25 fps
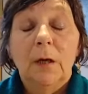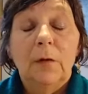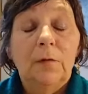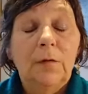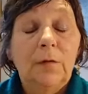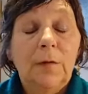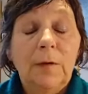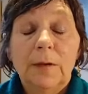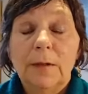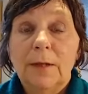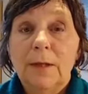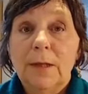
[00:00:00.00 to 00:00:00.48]

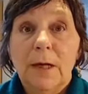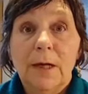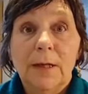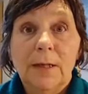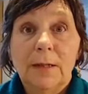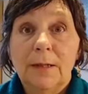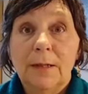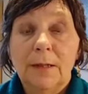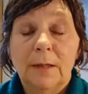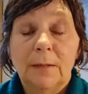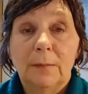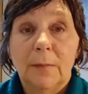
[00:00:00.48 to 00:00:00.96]

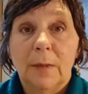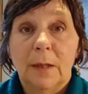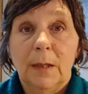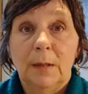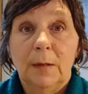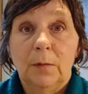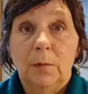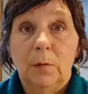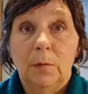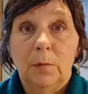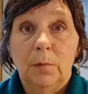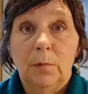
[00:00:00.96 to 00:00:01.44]
Fantastic
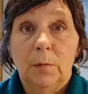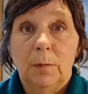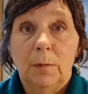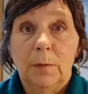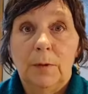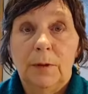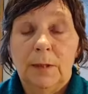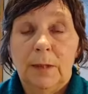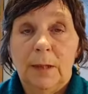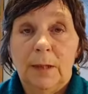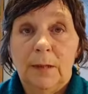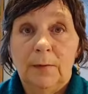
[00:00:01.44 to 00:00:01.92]
man called
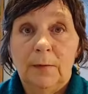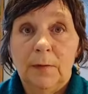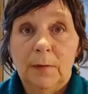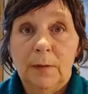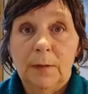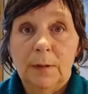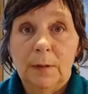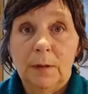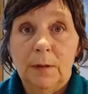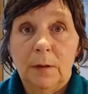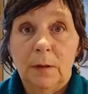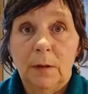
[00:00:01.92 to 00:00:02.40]
Robert
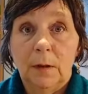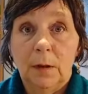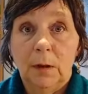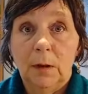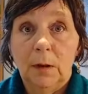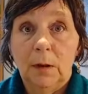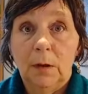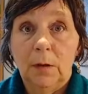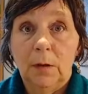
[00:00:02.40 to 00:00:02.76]
Davidson.